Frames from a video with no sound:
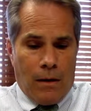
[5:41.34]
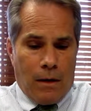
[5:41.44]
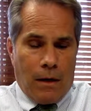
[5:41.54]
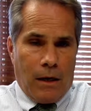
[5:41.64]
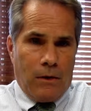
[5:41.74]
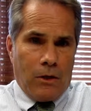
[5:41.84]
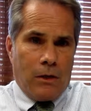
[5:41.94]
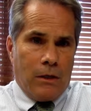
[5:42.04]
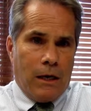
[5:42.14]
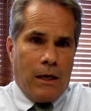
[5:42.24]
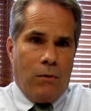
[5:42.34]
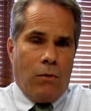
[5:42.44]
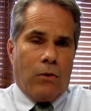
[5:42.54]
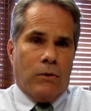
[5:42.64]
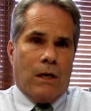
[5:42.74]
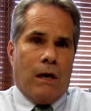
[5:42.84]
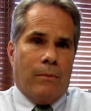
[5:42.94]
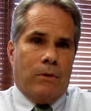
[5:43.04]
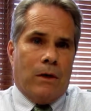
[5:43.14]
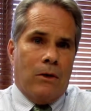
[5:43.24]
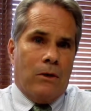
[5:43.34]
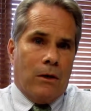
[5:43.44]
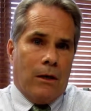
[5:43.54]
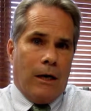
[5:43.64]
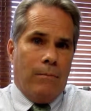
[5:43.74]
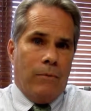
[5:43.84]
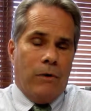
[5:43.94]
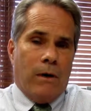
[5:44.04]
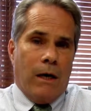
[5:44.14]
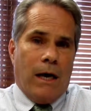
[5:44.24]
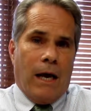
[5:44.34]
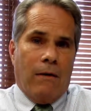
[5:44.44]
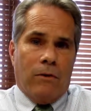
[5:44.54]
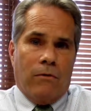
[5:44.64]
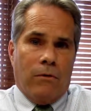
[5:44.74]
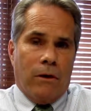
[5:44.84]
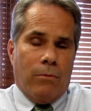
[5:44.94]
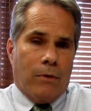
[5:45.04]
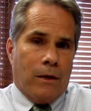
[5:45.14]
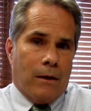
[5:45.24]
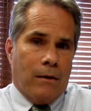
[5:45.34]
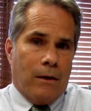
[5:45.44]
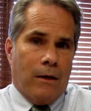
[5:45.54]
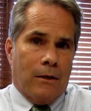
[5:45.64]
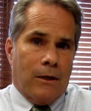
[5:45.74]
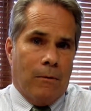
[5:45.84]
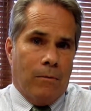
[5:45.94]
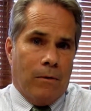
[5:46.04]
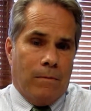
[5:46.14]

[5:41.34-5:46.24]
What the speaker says: additionally, any workers' compensation claim you might have is fully protected and exempt.